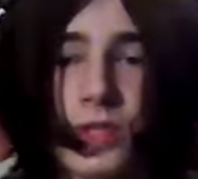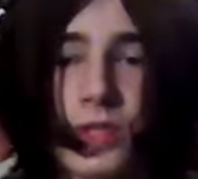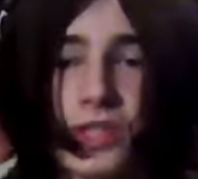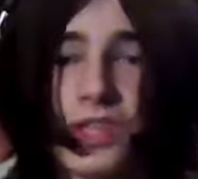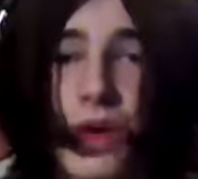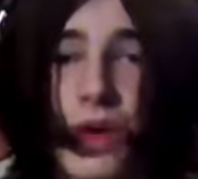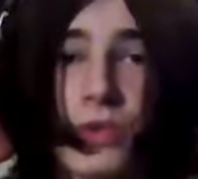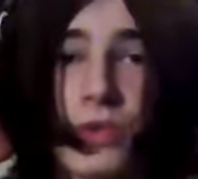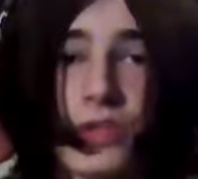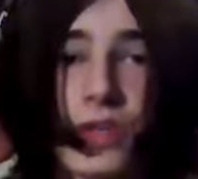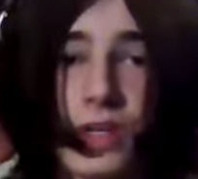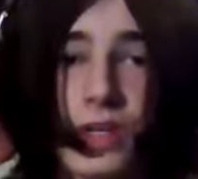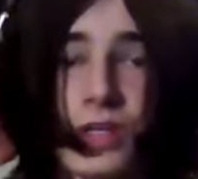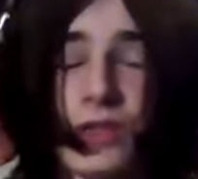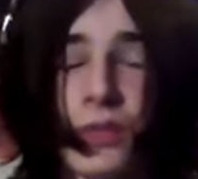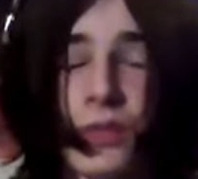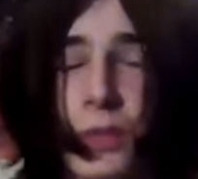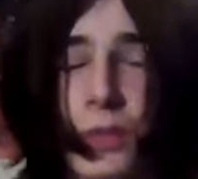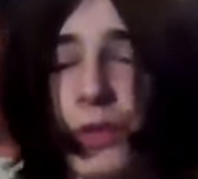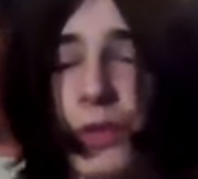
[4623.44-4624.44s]
sounds like it's
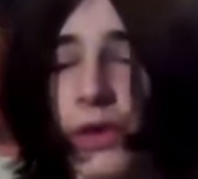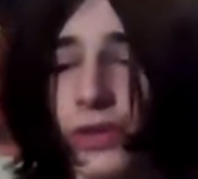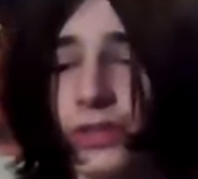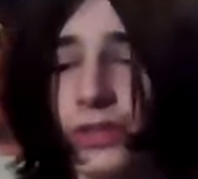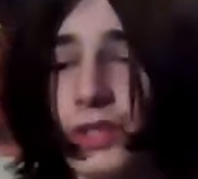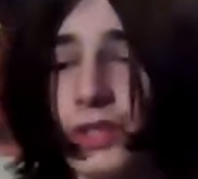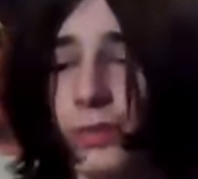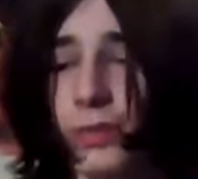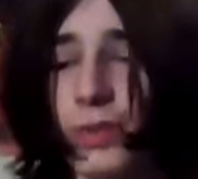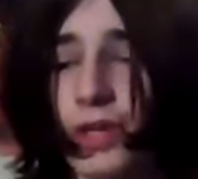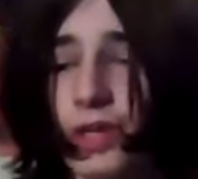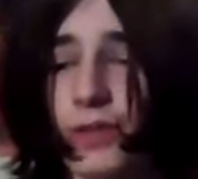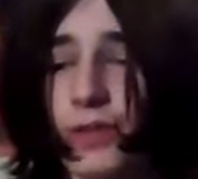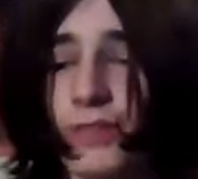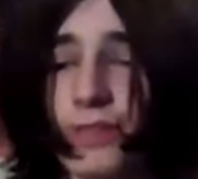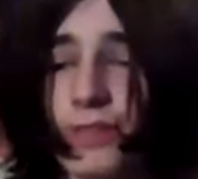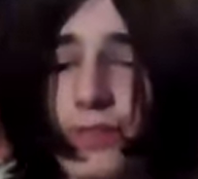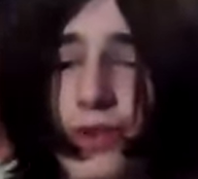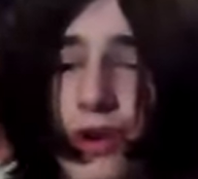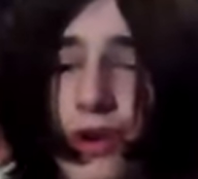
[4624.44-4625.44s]
from the 90s, but there's
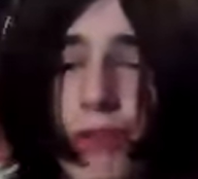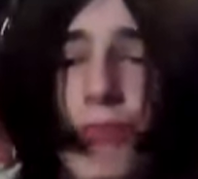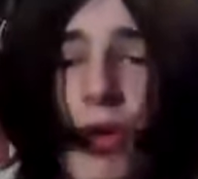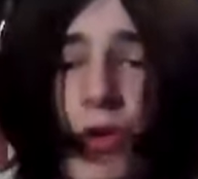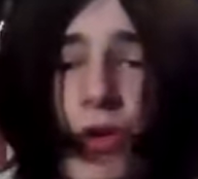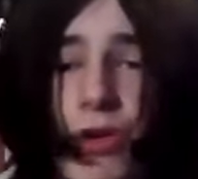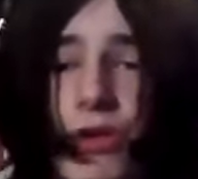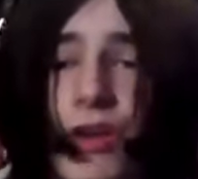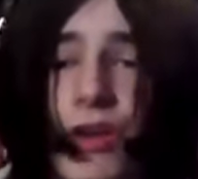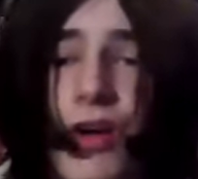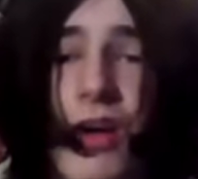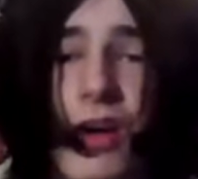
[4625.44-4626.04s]
pretty modern,